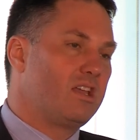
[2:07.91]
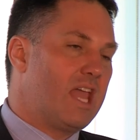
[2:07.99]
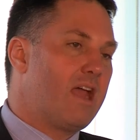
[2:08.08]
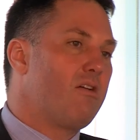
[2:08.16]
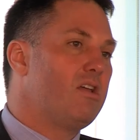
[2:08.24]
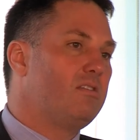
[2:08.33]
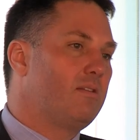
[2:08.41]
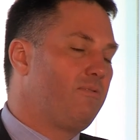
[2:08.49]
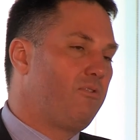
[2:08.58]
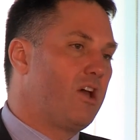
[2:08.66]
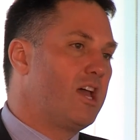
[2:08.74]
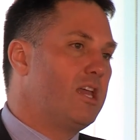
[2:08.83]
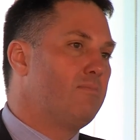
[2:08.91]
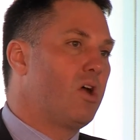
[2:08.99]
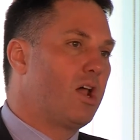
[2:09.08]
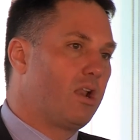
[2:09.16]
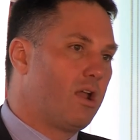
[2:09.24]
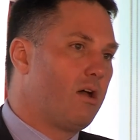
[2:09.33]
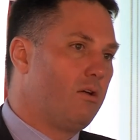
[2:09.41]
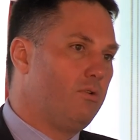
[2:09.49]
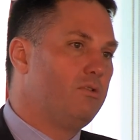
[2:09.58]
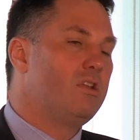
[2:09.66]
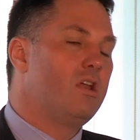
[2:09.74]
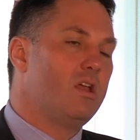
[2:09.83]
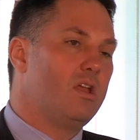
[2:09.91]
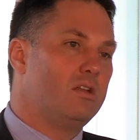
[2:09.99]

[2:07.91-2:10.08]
carried the flame alone